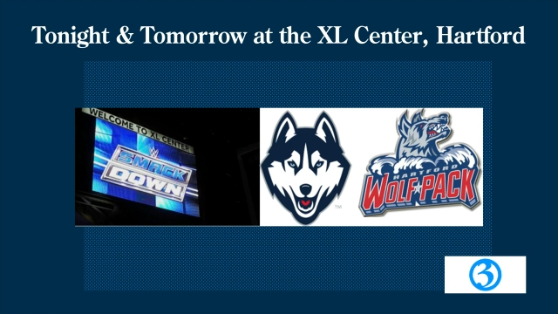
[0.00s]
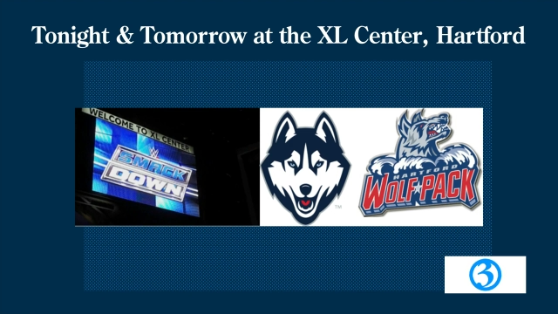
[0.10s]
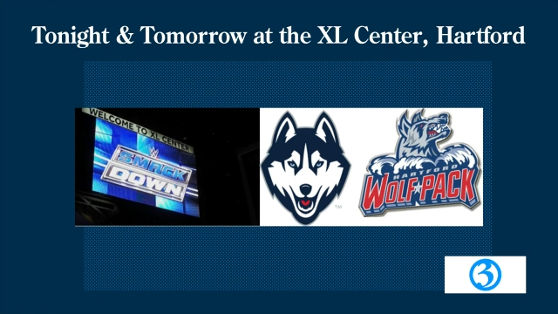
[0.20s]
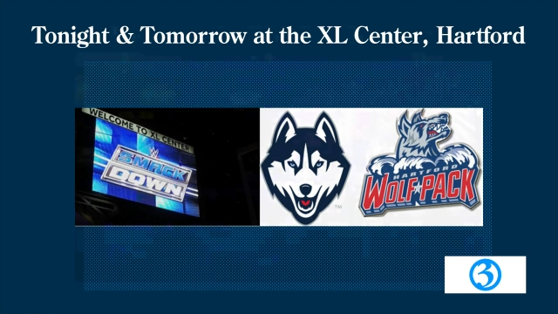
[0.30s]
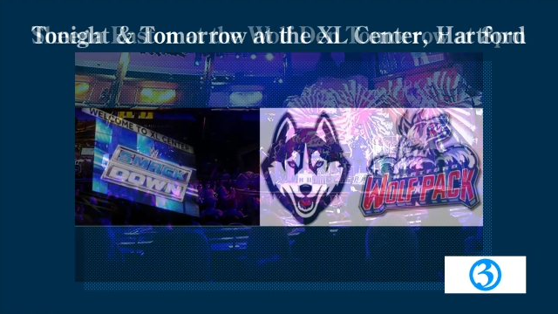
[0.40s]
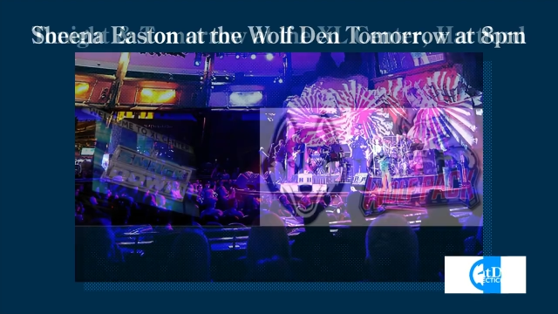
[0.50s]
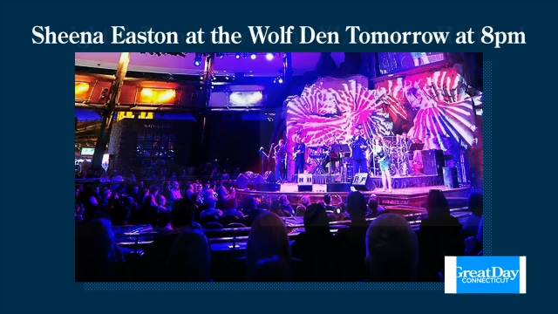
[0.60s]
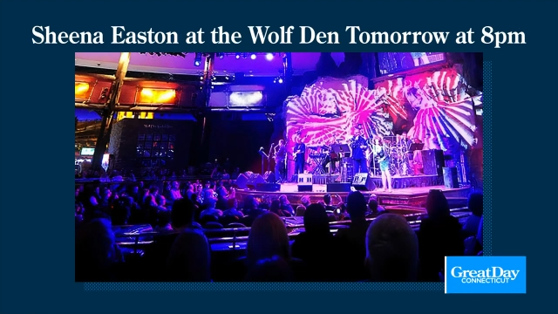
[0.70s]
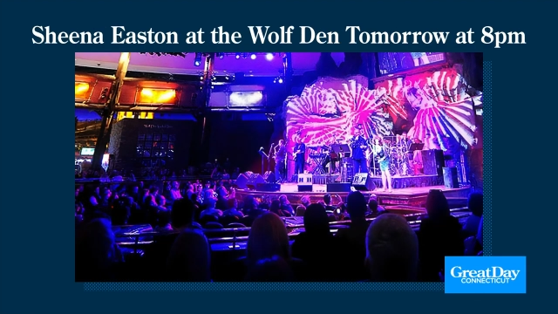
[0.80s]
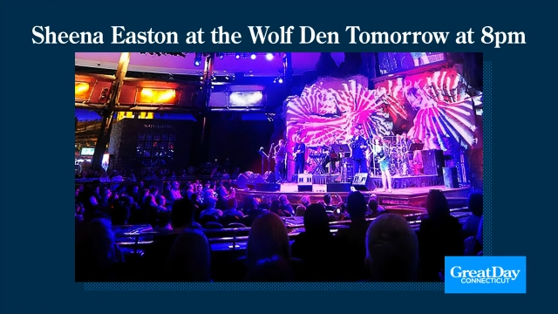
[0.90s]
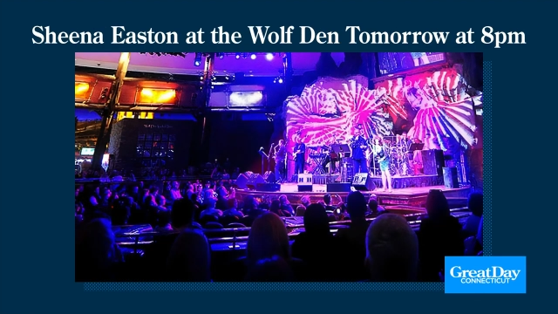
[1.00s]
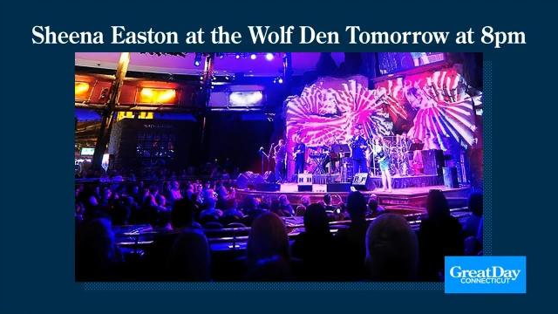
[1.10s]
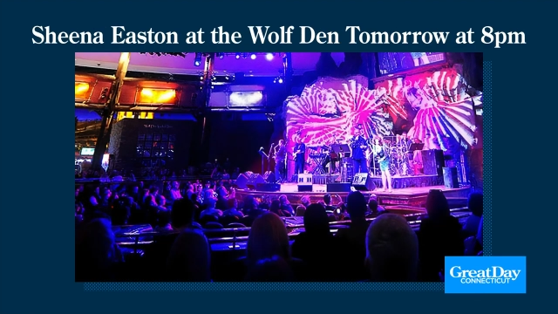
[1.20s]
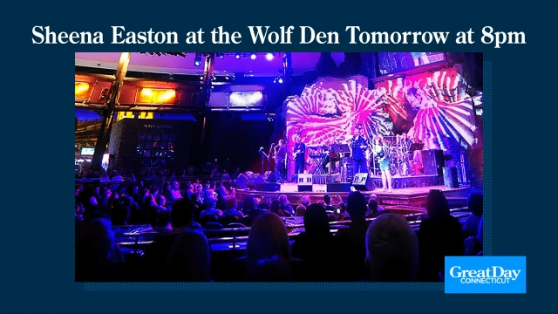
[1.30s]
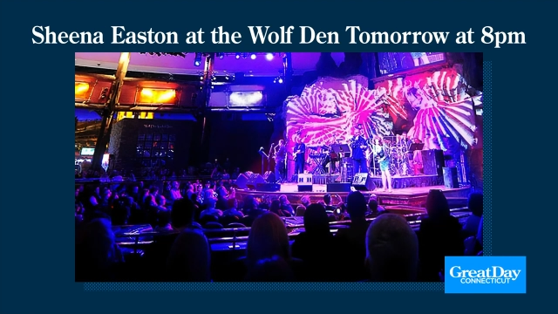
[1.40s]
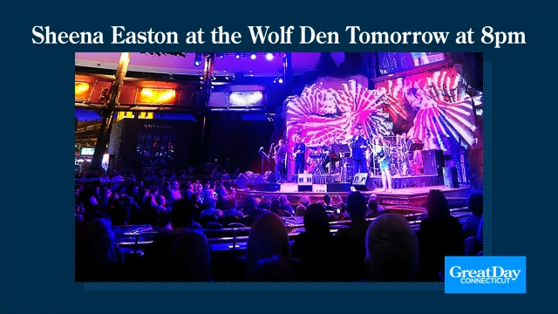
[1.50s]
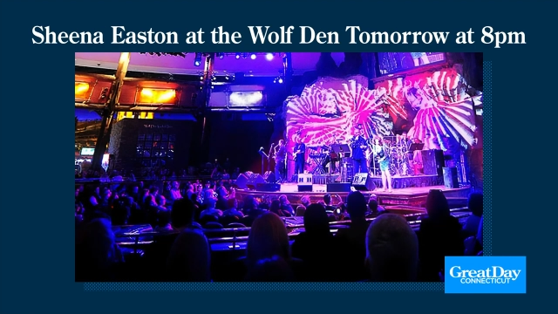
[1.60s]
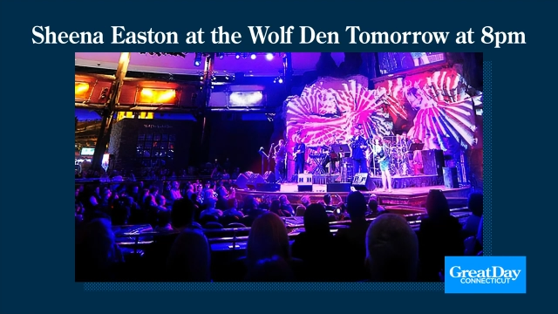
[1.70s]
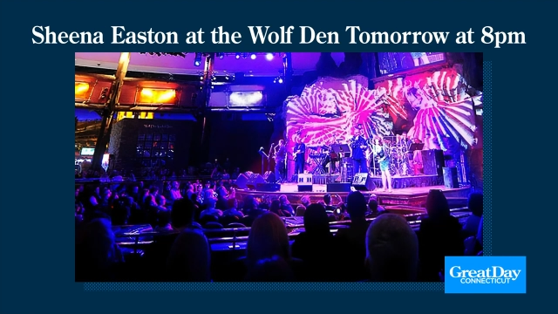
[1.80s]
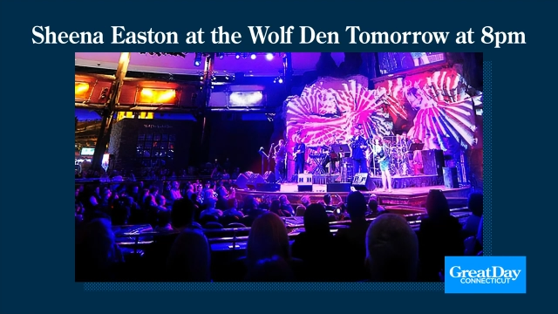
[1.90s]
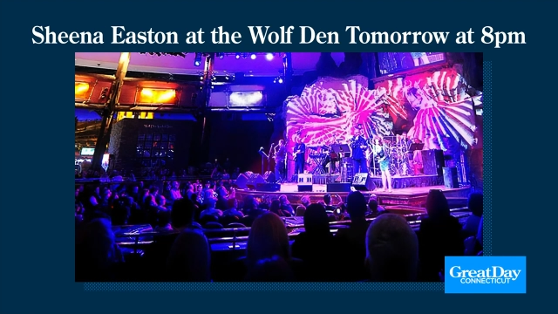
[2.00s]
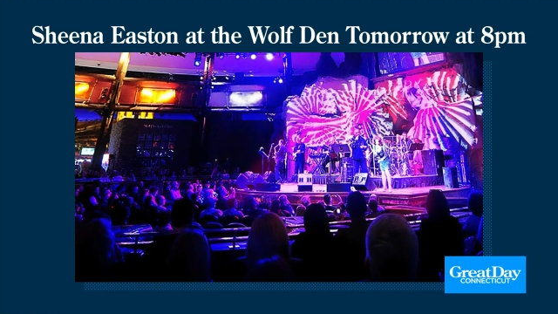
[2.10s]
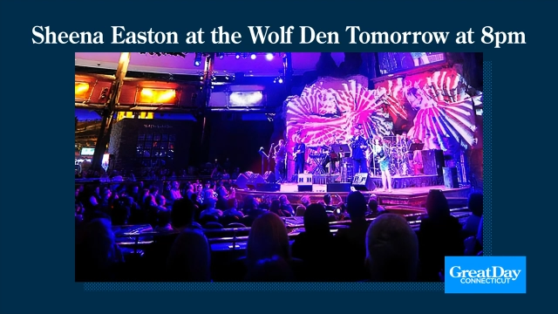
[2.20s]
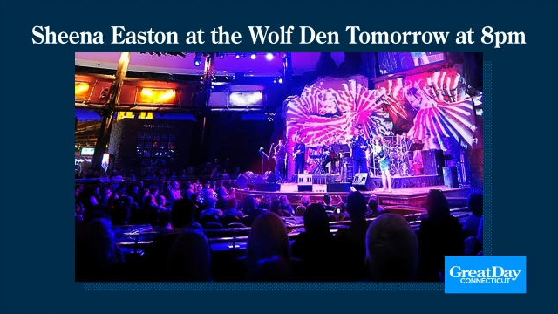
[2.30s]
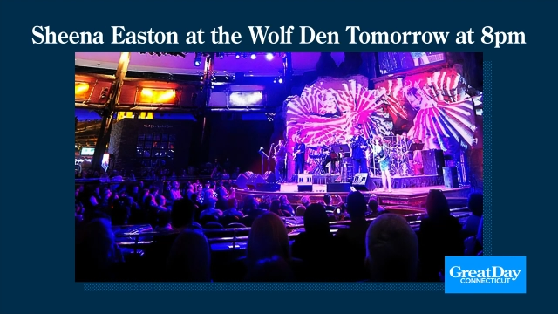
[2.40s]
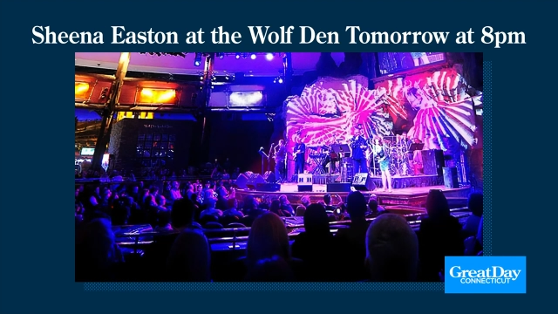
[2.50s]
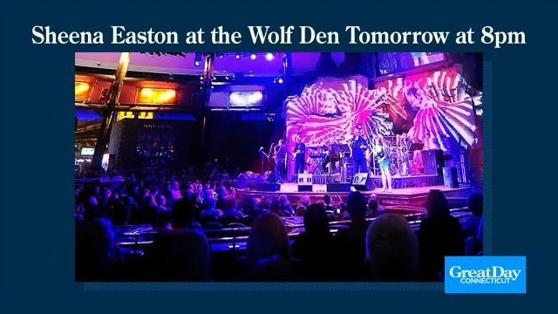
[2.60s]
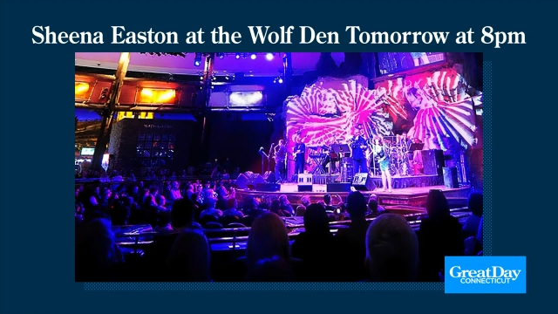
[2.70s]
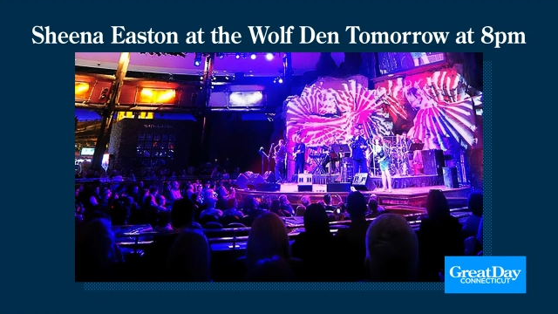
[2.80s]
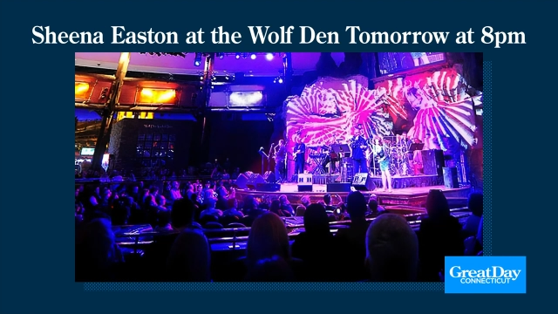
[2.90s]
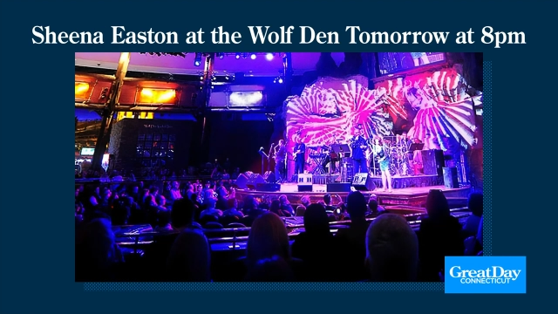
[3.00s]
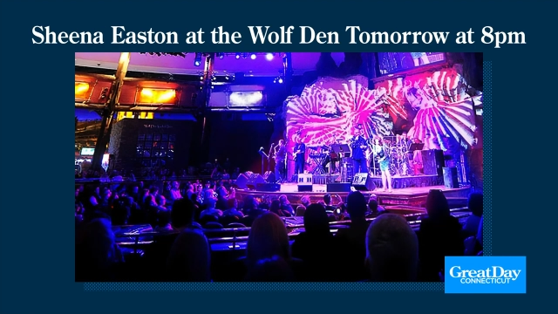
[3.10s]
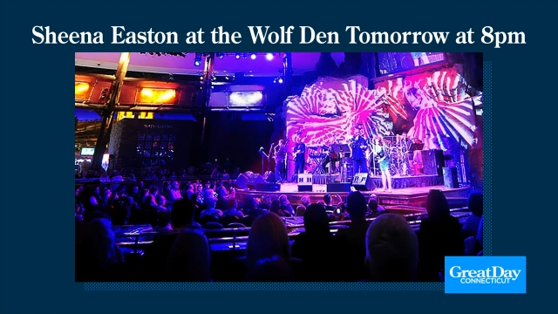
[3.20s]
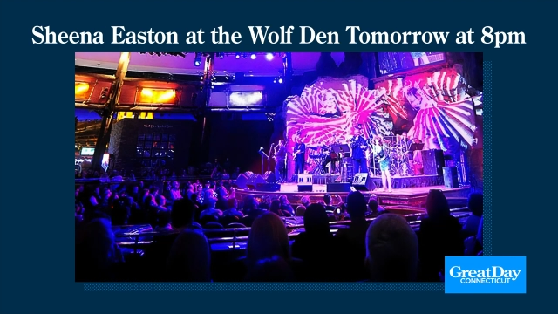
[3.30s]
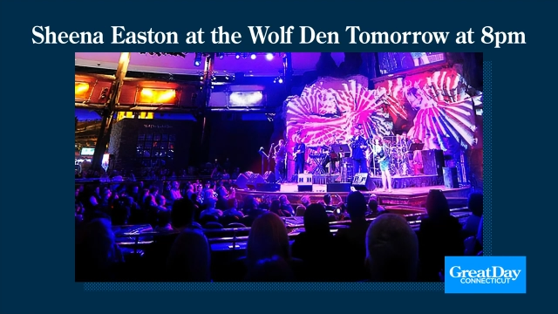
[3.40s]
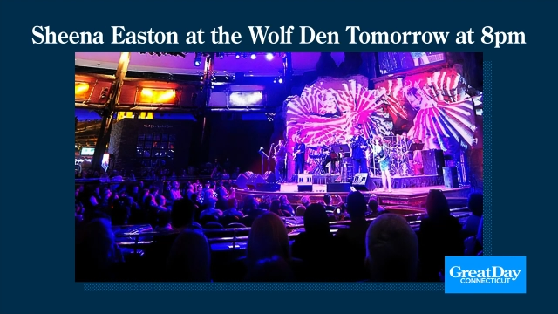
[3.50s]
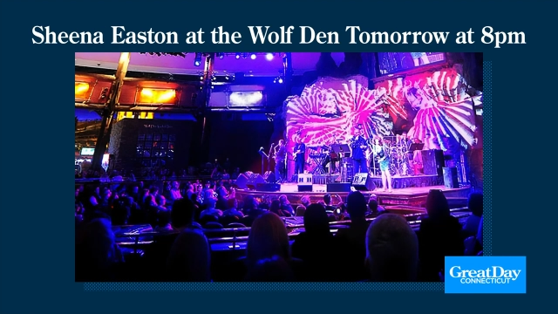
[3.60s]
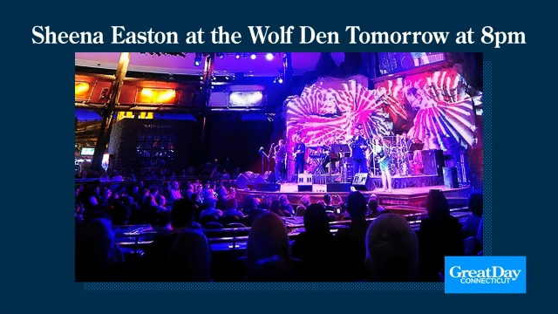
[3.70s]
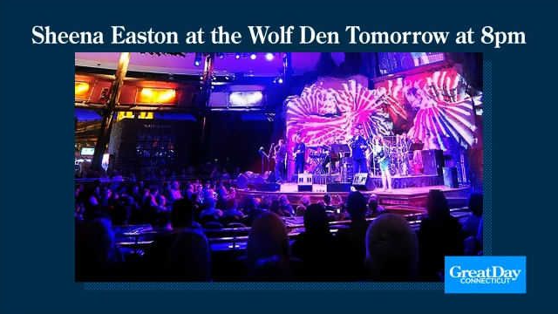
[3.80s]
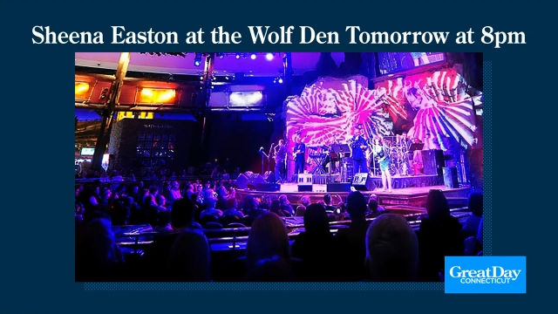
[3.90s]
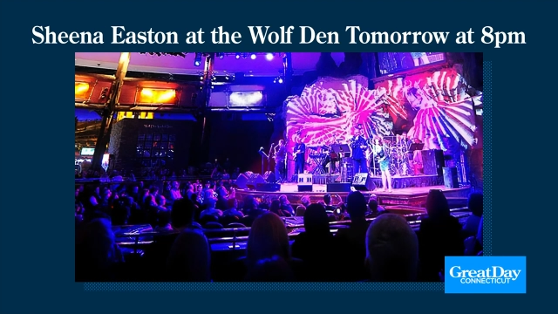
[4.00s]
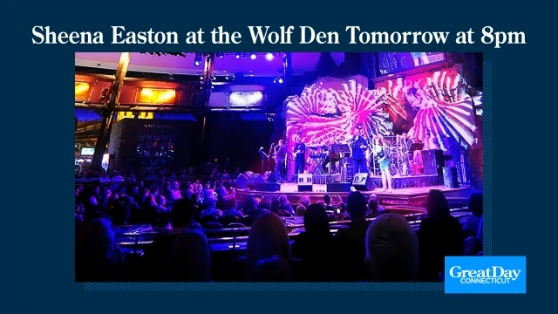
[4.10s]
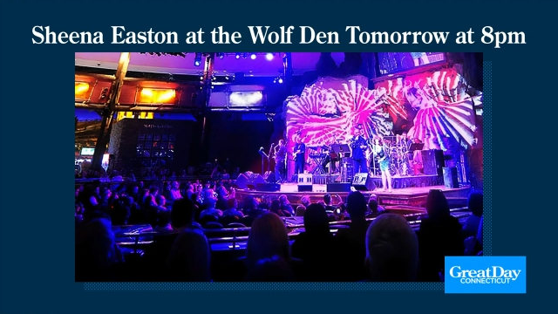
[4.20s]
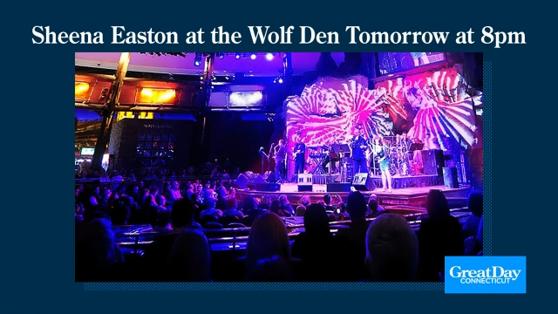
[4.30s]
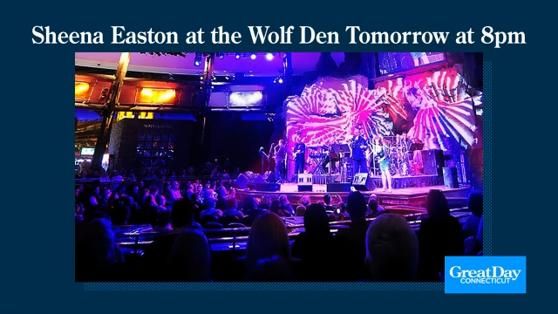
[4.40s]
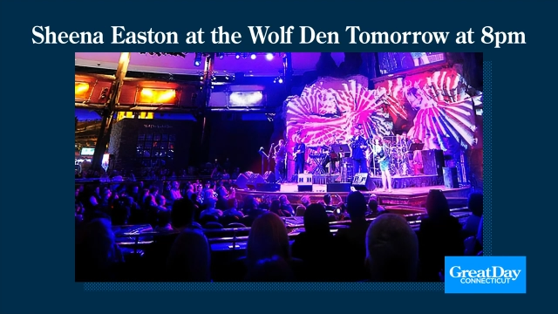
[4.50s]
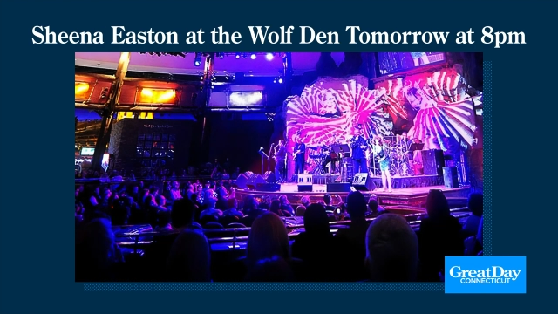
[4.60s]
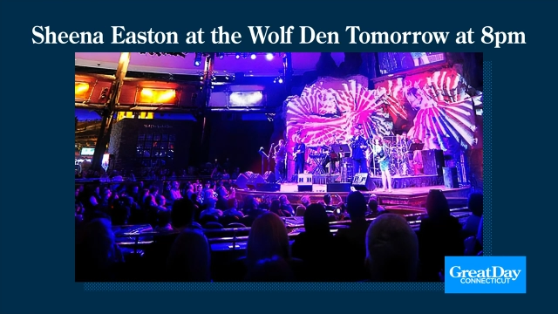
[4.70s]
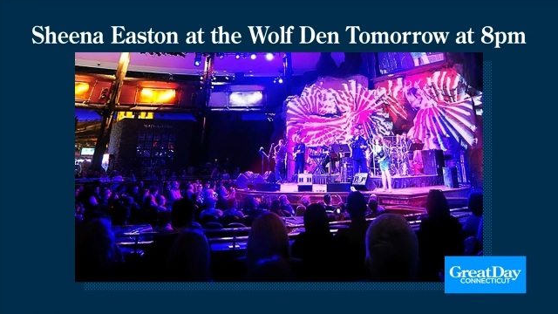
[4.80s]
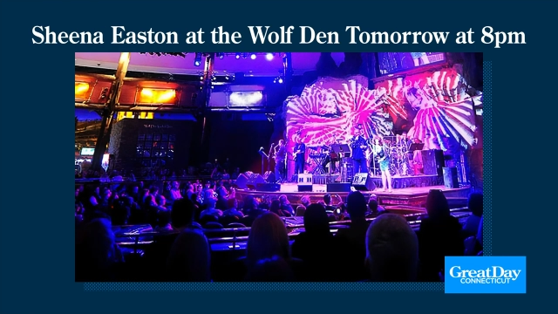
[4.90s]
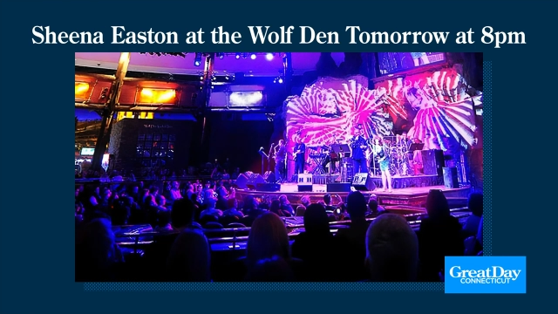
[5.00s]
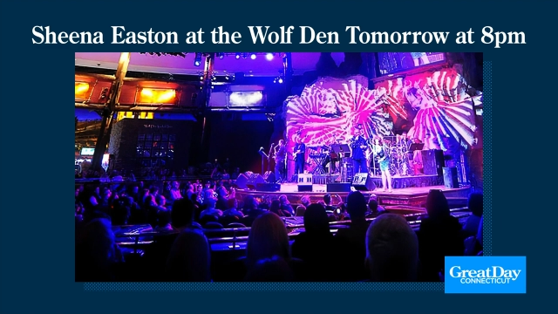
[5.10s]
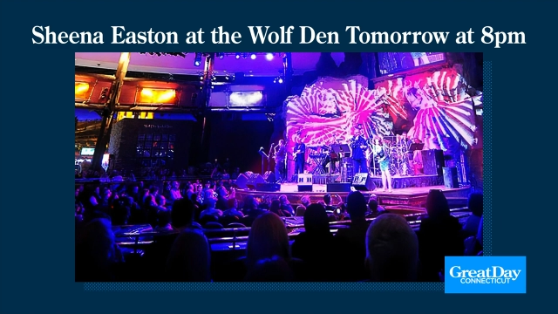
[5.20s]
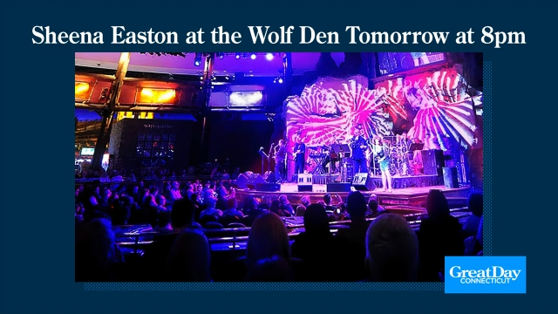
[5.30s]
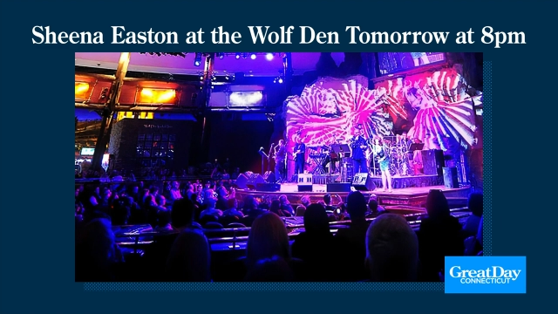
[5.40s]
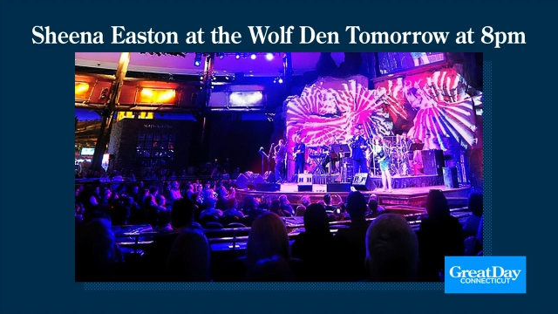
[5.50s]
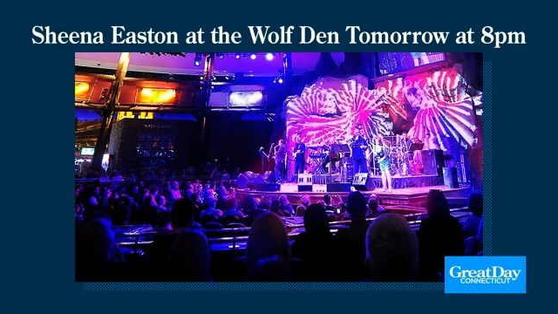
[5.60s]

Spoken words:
Nobody's mouth can be seen.